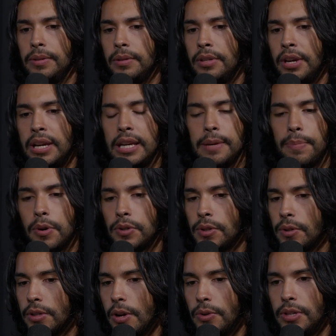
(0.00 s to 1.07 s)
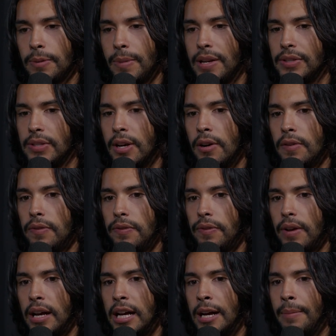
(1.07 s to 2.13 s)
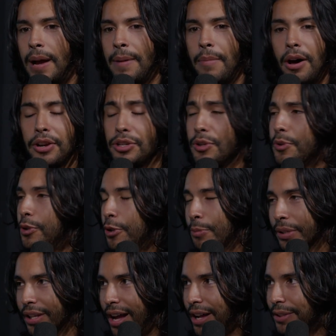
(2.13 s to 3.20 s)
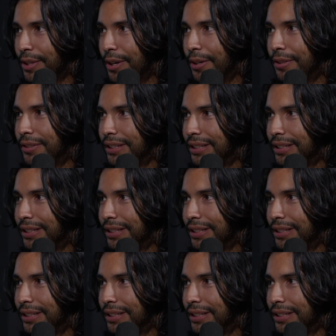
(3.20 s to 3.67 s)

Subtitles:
done any personal coaching myself. I'm on YouTube a lot though.